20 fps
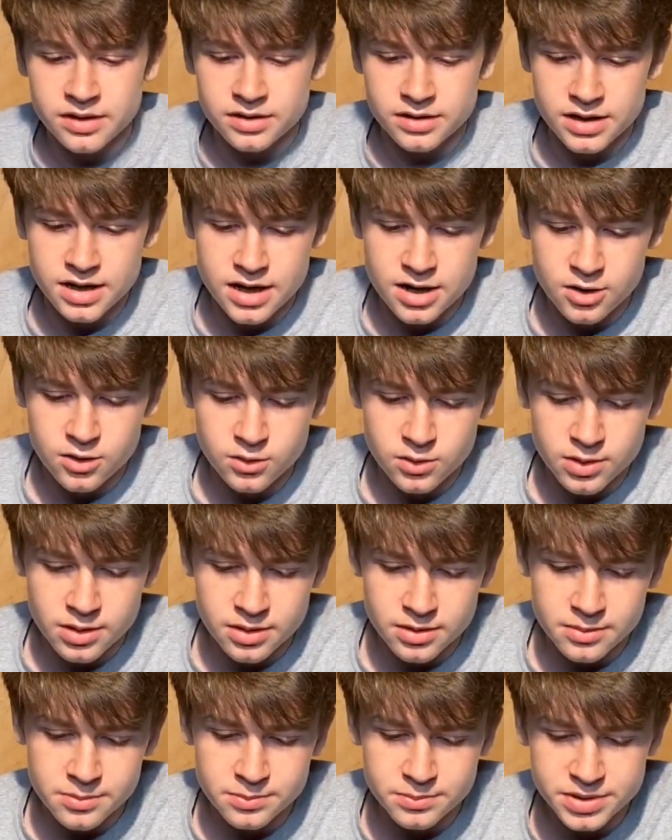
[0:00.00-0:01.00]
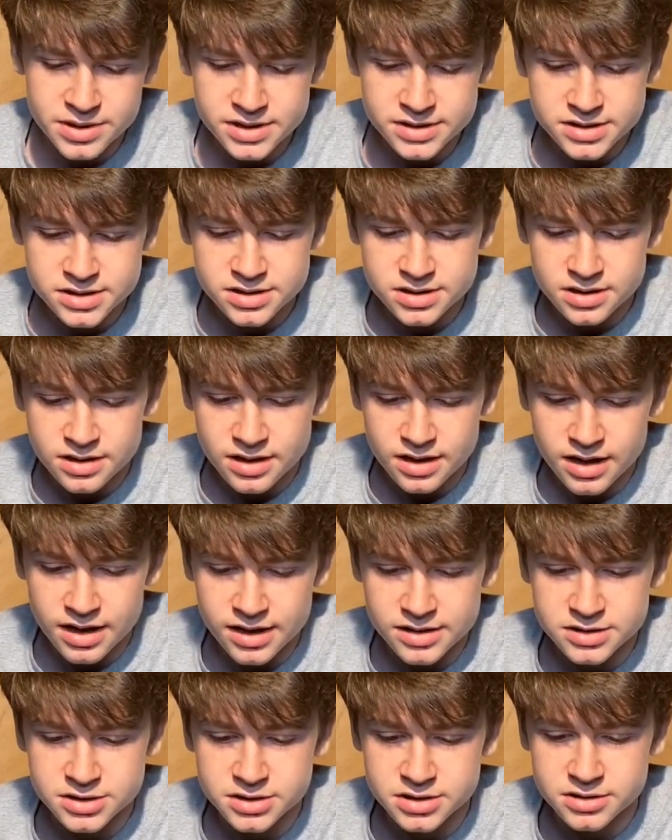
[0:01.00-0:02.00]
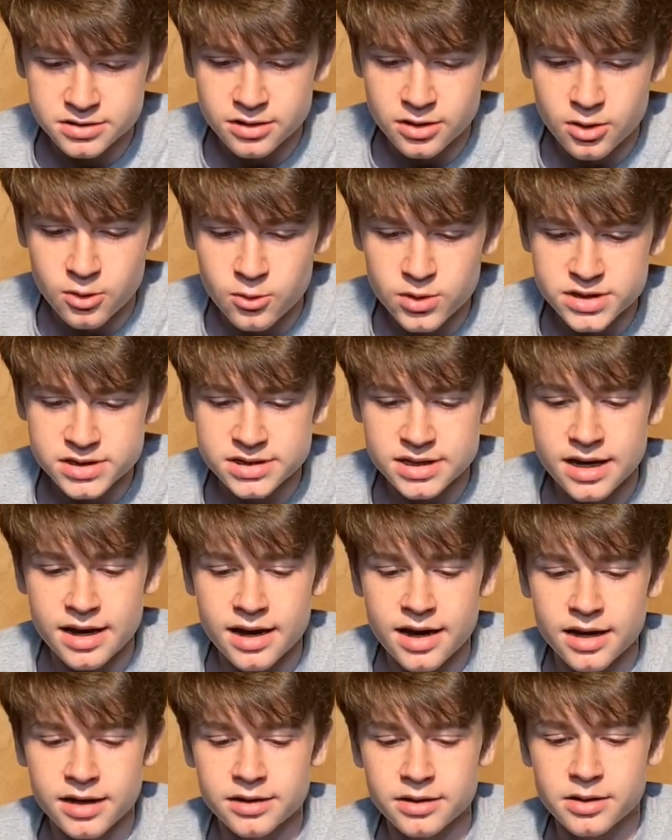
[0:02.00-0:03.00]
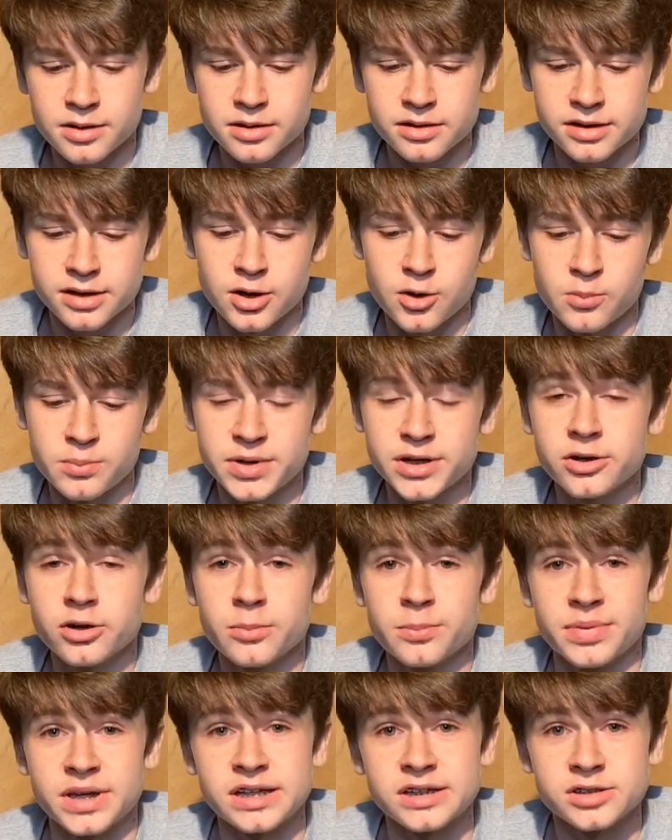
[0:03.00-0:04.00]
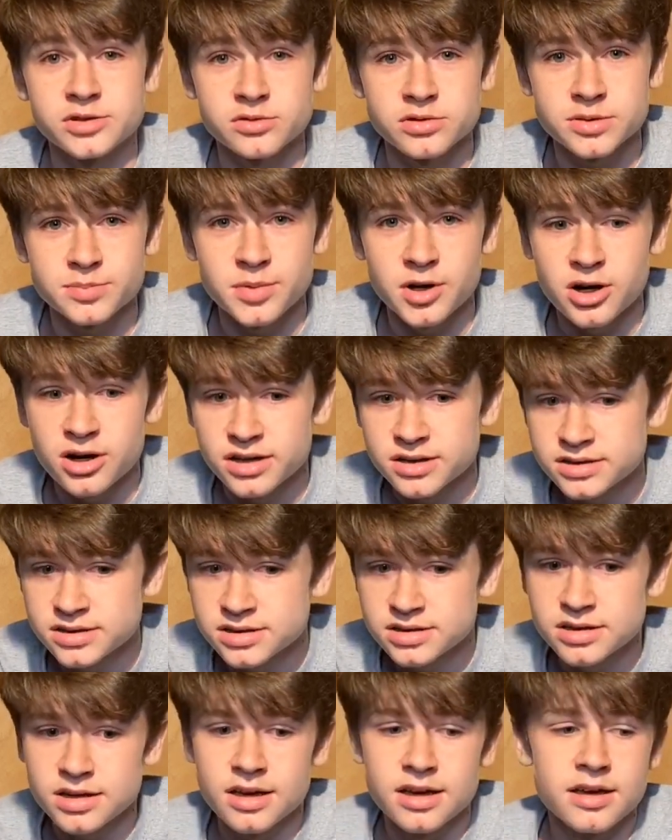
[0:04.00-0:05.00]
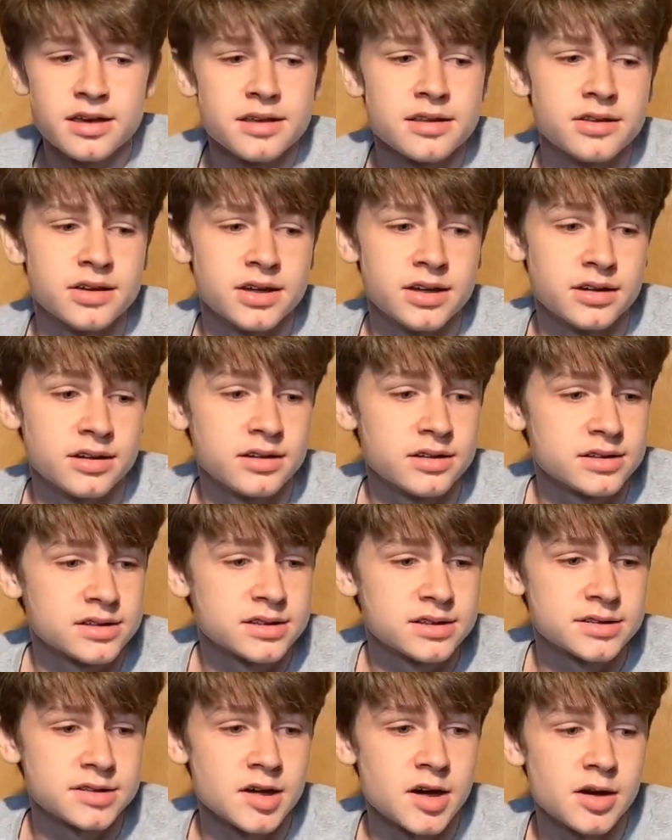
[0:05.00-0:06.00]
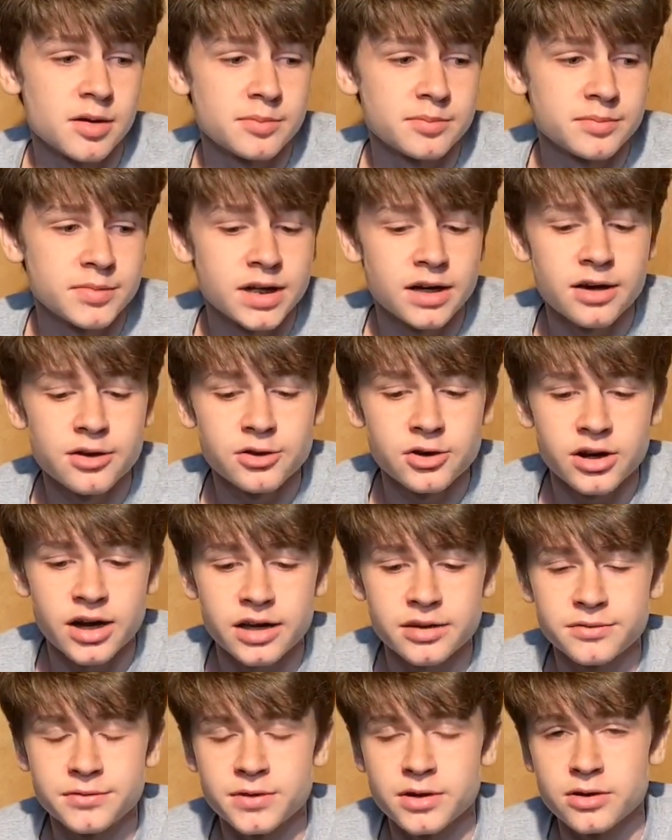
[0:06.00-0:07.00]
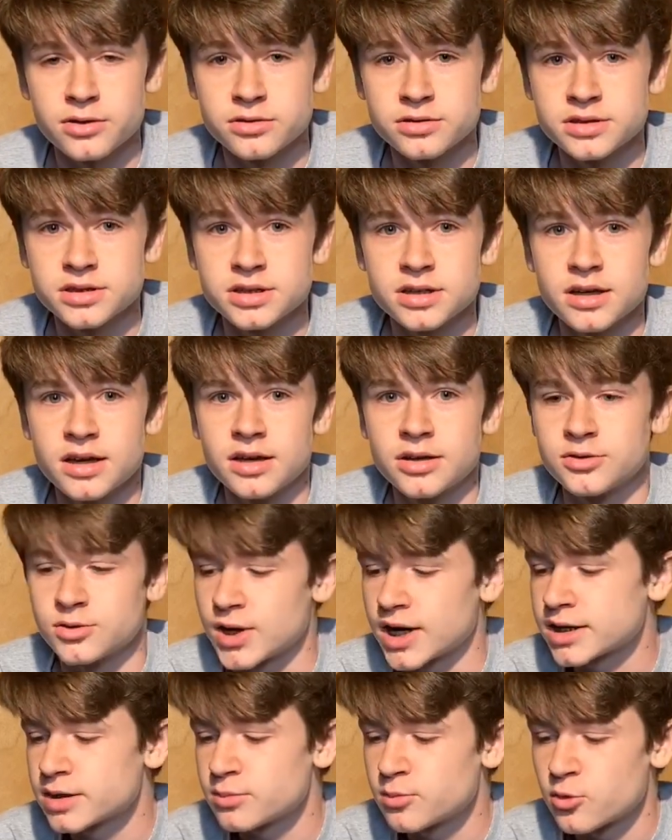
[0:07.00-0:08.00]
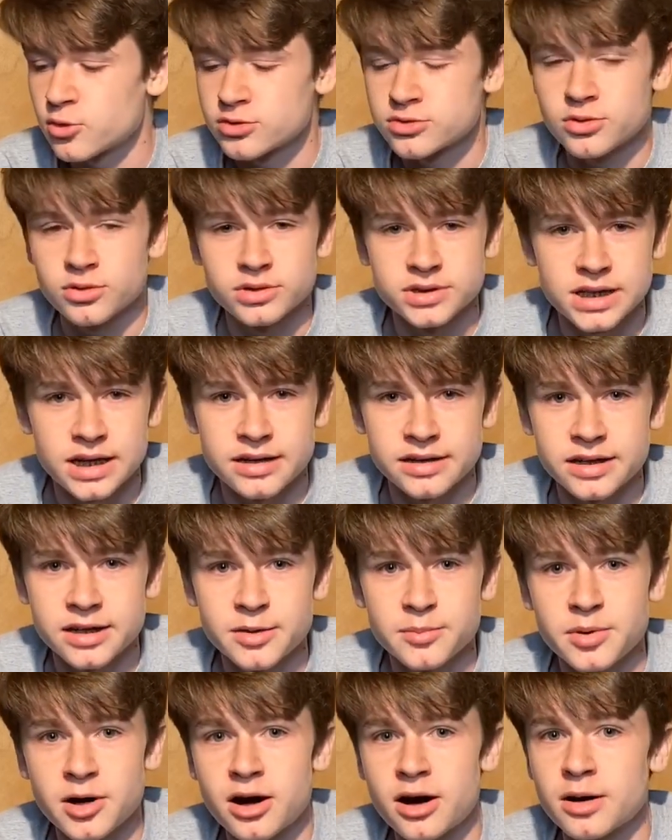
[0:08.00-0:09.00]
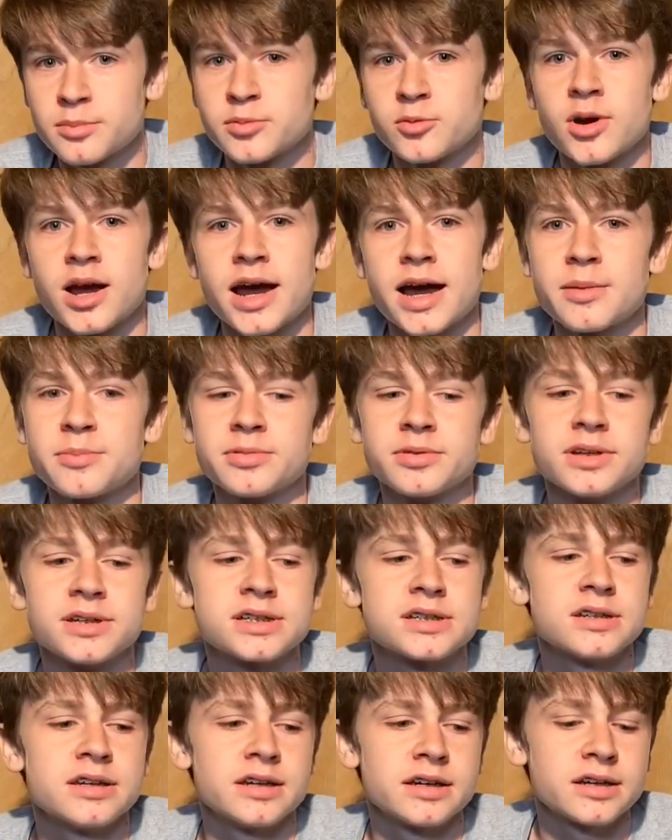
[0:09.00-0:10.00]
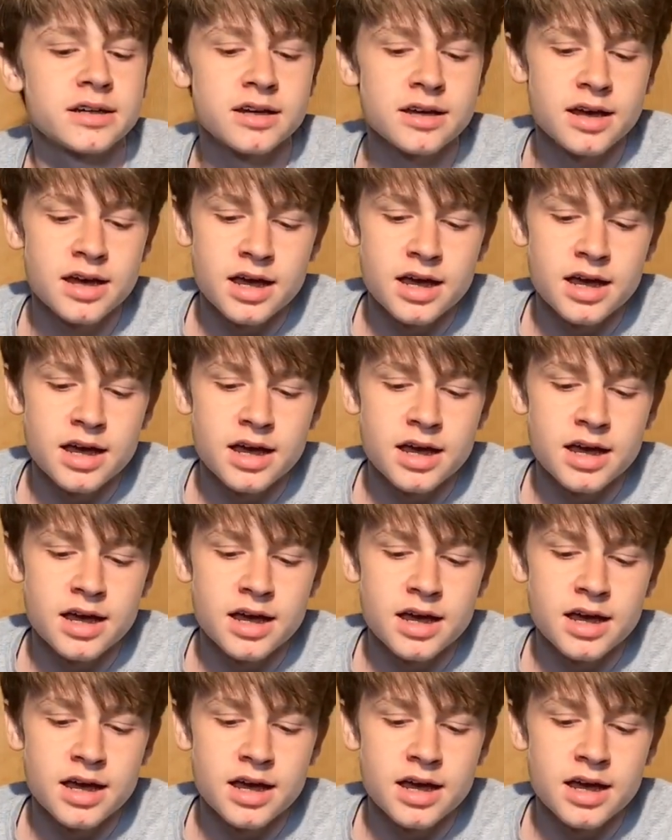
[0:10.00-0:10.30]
Now, Beats has always had, bigger bass response than some other headphones directed more towards like hip hop, rap listening.